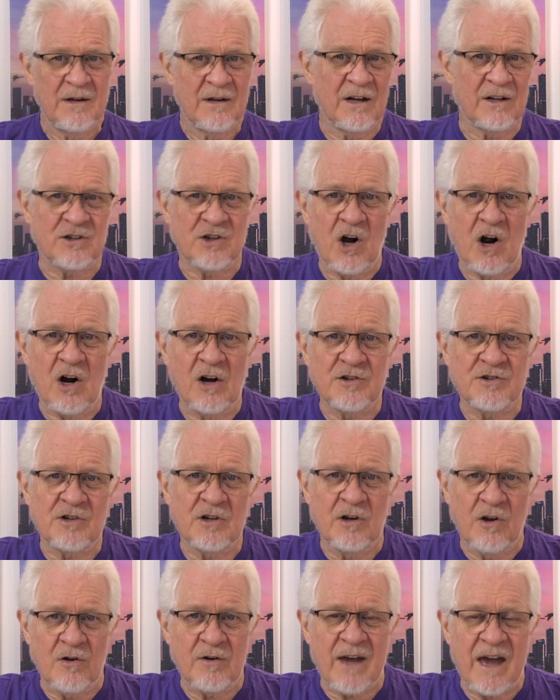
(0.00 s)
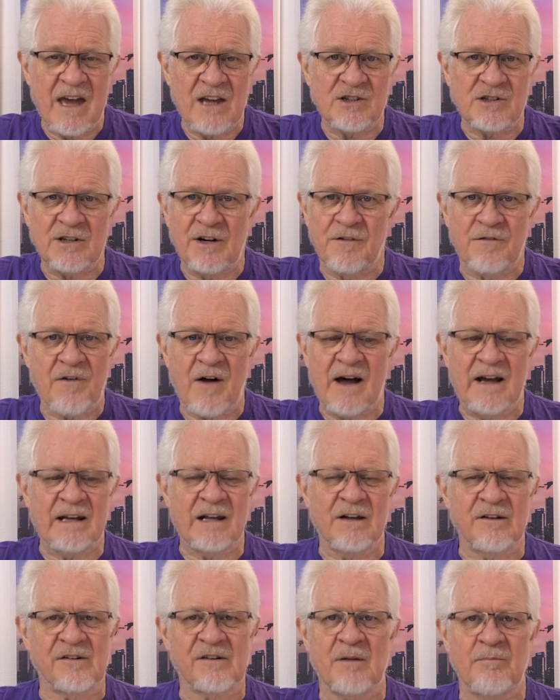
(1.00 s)
a charge location and
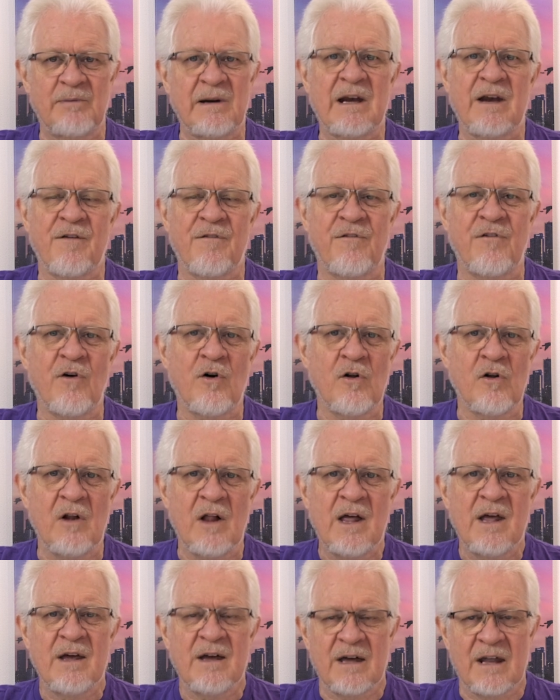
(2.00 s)
finding it's completely full